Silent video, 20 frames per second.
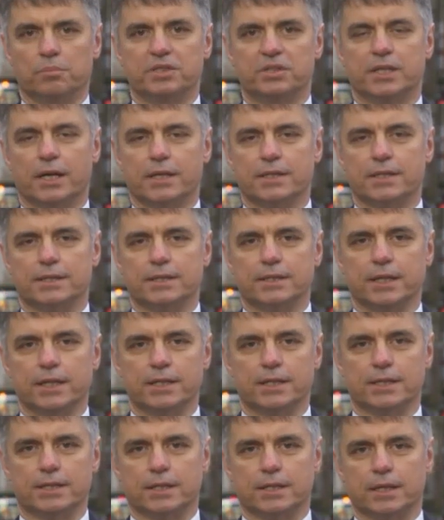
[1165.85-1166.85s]
Besides
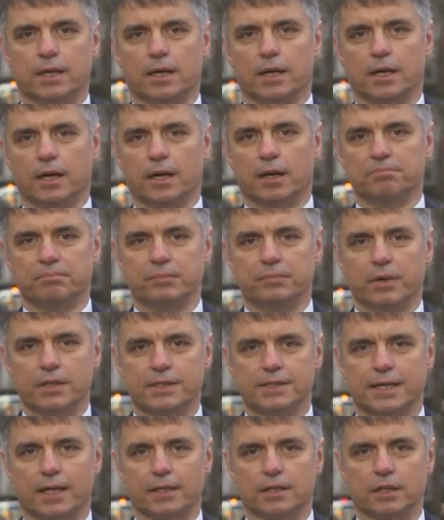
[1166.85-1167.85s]
this
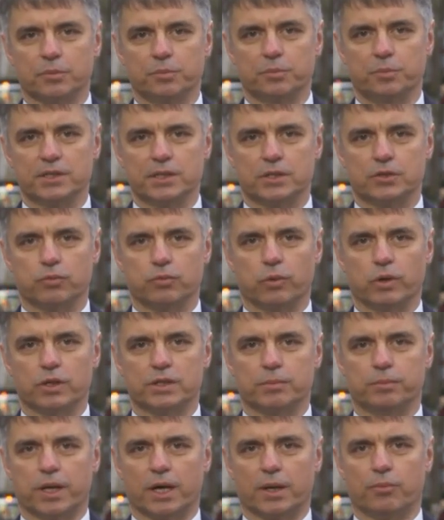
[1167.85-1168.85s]
unsettled business
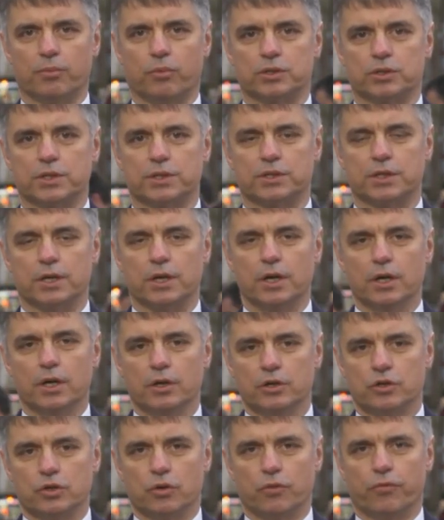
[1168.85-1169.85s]
with black boxes,
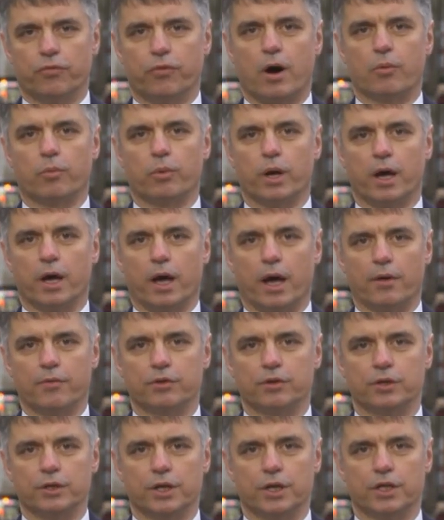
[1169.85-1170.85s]
so far we are
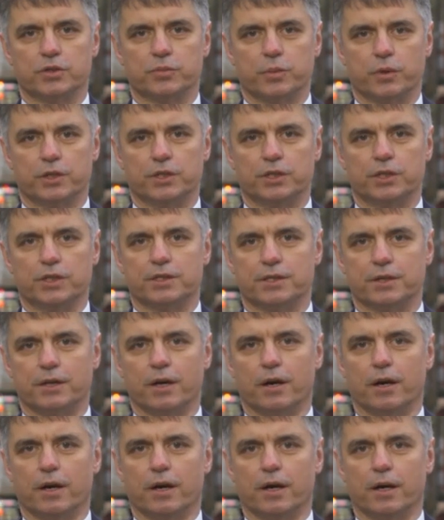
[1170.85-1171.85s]
having the expertise
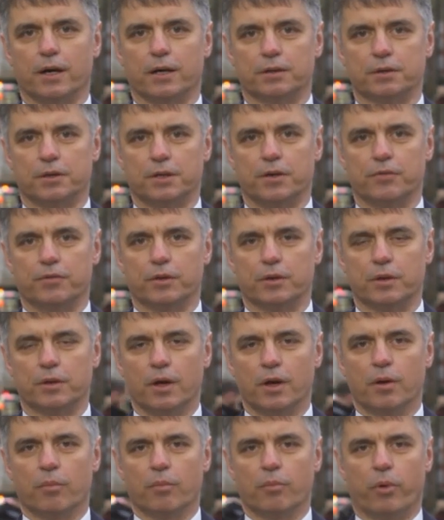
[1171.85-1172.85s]
given
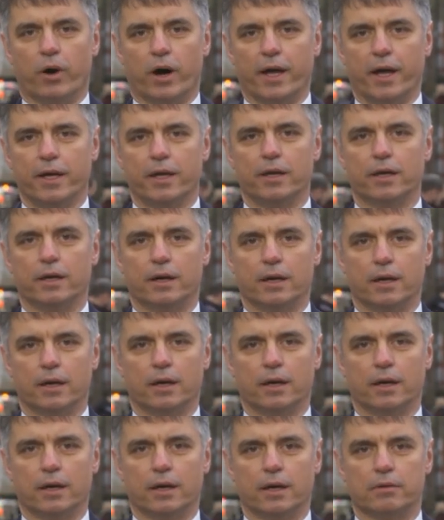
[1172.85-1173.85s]
by
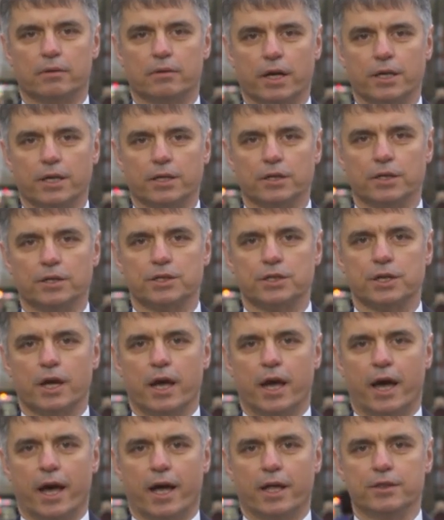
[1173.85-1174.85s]
Iranians
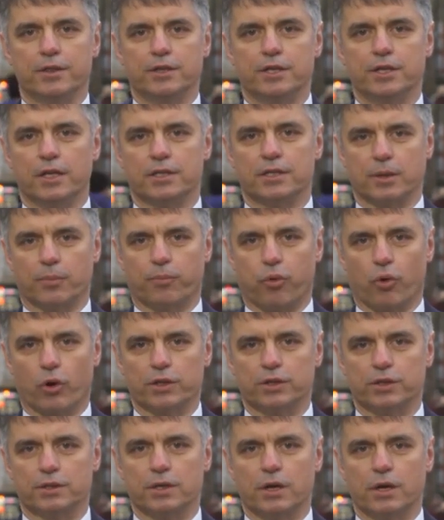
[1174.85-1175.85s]
and the
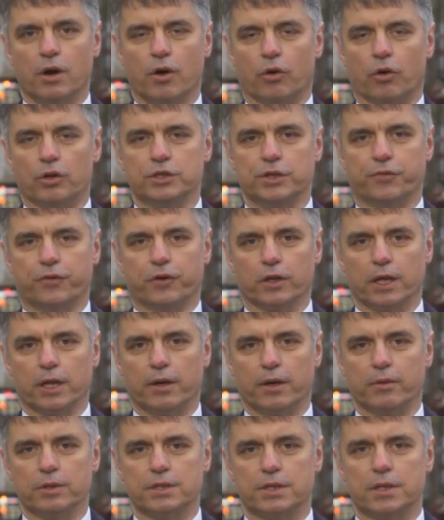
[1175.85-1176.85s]
support on different
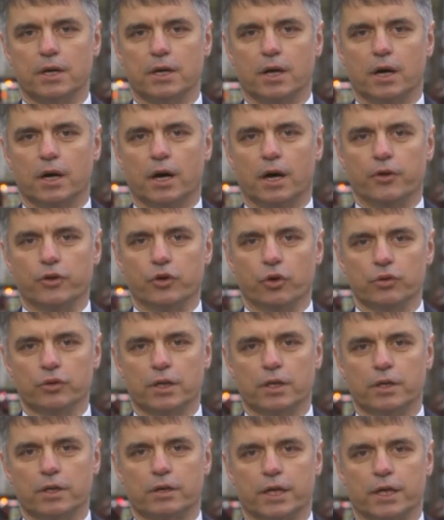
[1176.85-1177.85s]
levels. I know
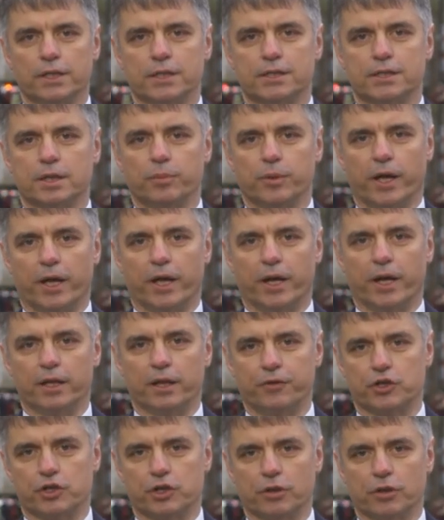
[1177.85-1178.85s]
the Iranians are planning an
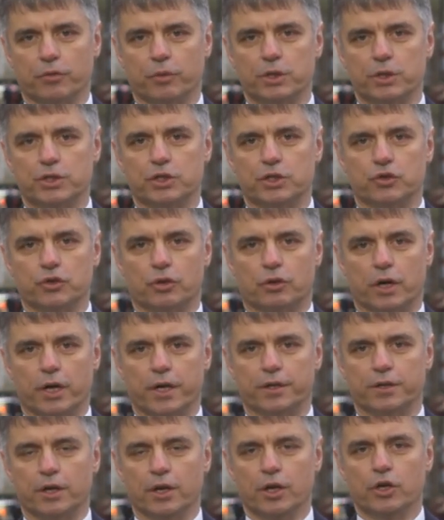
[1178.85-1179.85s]
official visit to
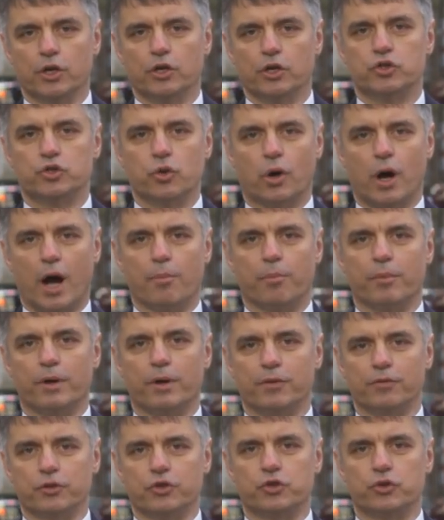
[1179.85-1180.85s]
Ukraine, to
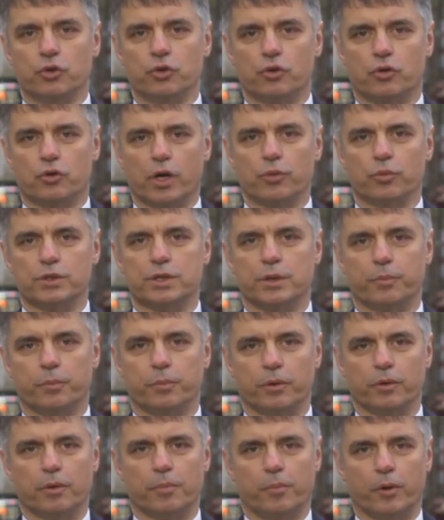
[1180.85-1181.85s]
come even to Ukraine with
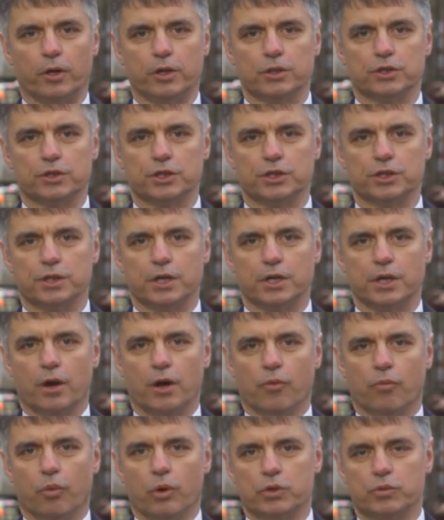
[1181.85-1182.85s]
apologies.
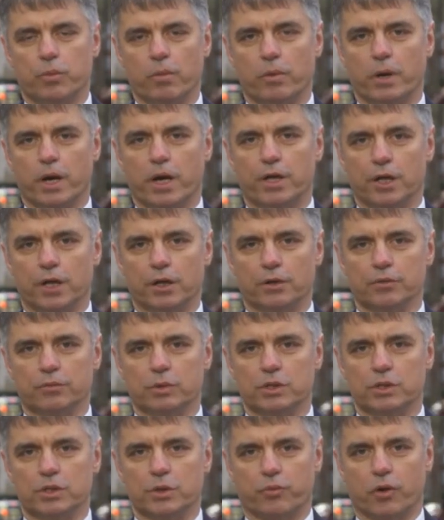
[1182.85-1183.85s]
What we were
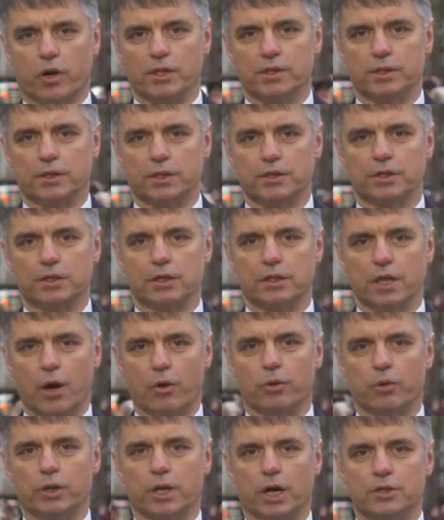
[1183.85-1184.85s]
hearing with the president is
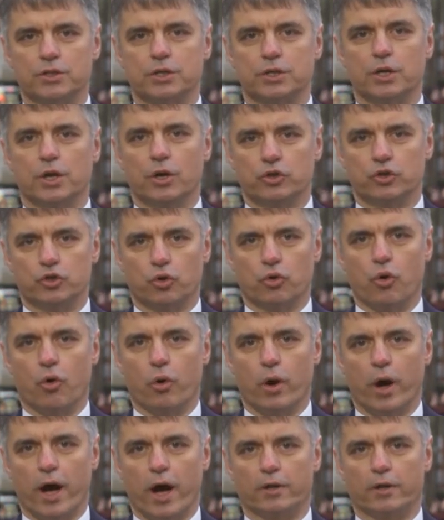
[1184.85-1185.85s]
allowing us to go